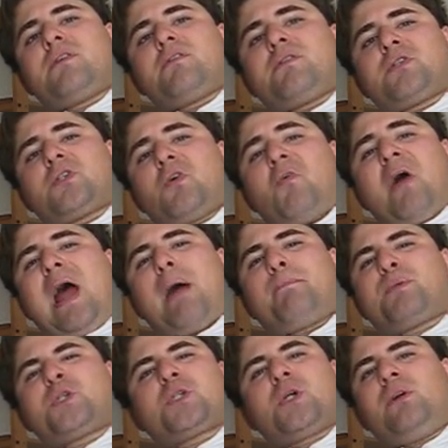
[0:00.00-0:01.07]
So
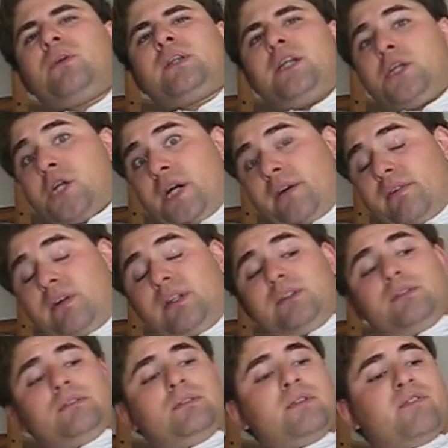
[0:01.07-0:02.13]
absolutely general,
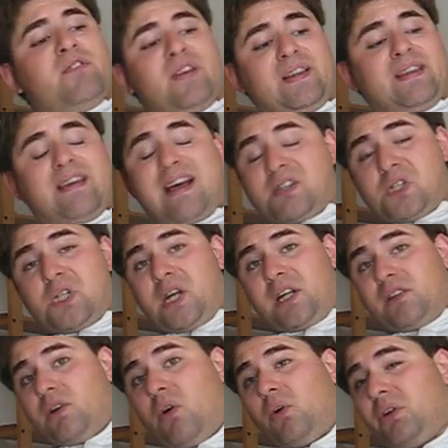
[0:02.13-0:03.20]

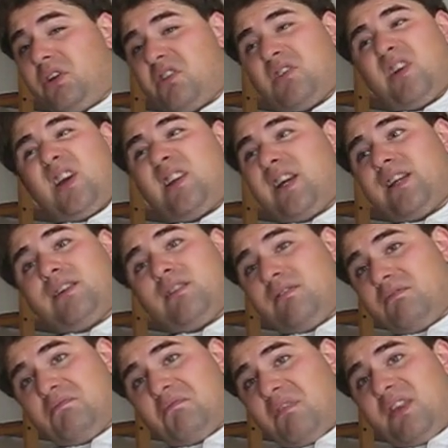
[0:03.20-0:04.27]
fantastic. The only thing that
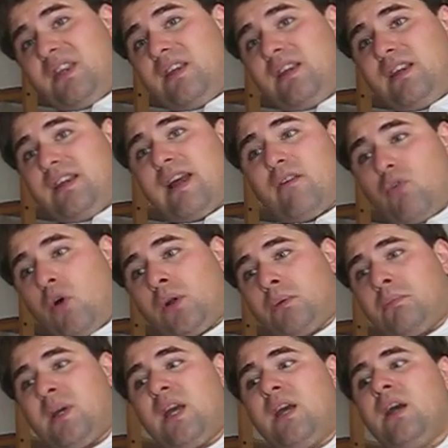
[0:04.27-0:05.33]
there
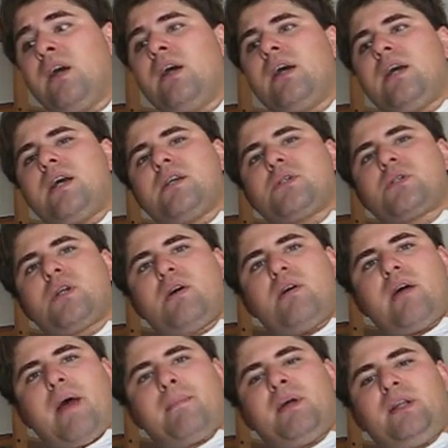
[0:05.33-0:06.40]
won't be is
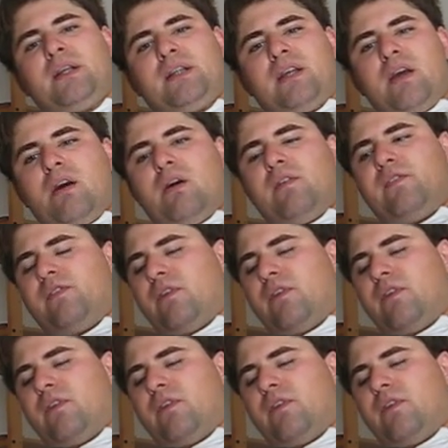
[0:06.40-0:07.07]
the ability of